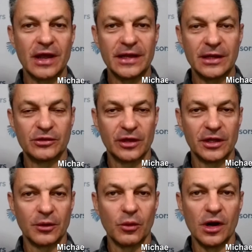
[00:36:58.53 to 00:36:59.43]
the writing was
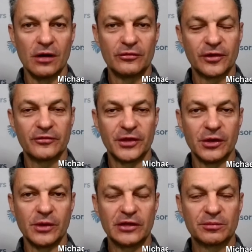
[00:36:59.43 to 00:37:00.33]
on the wall for a
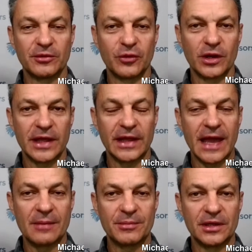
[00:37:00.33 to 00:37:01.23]
few weeks before that
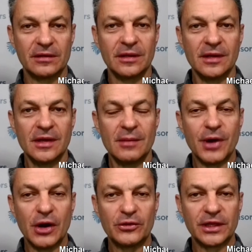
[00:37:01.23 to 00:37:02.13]
happened,
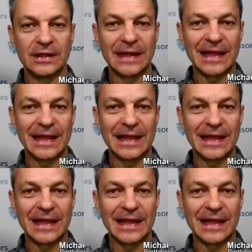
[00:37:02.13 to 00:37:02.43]
both